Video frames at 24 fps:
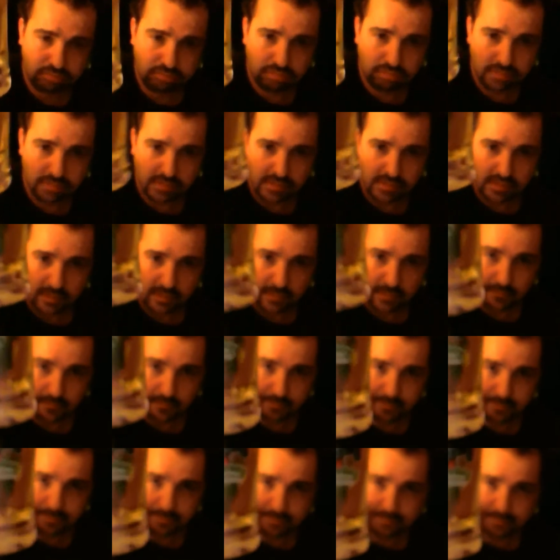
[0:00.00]
So
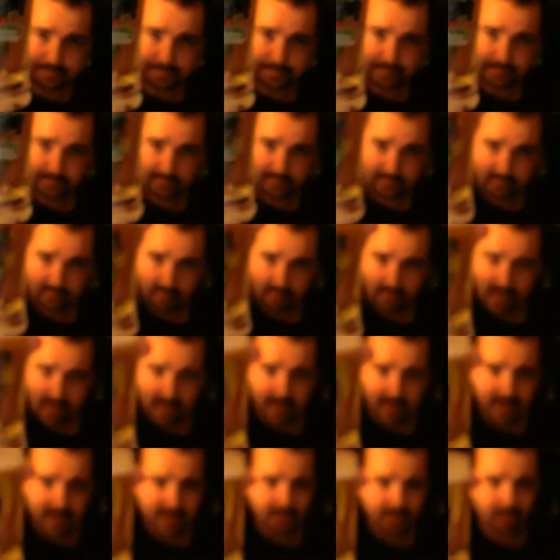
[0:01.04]

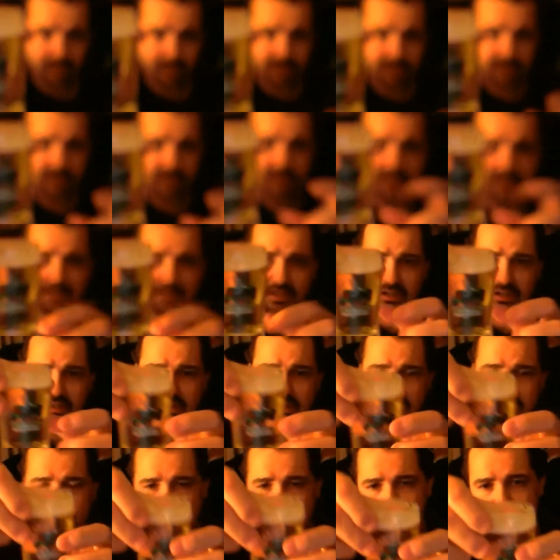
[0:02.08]
this one,
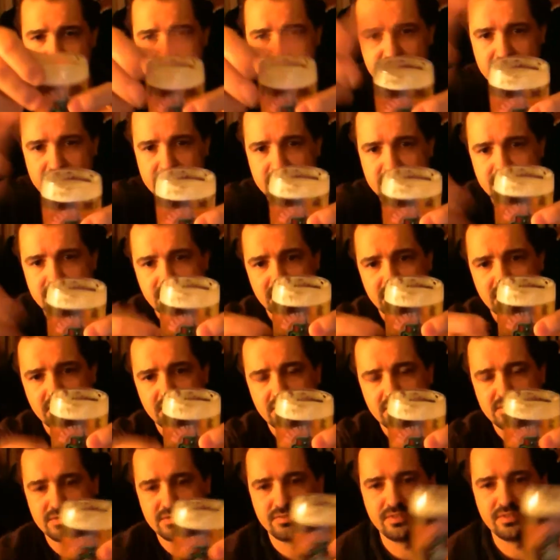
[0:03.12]
this is
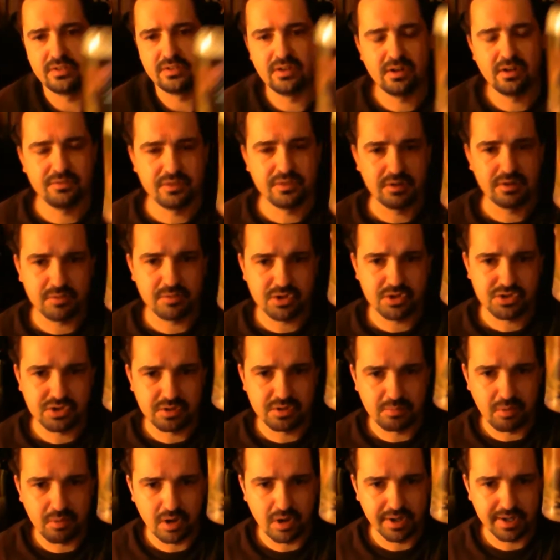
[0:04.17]
there's not very much of the
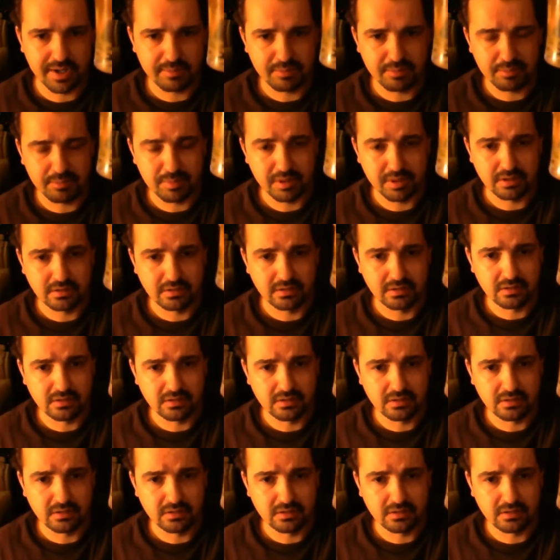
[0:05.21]
pineapple pale ale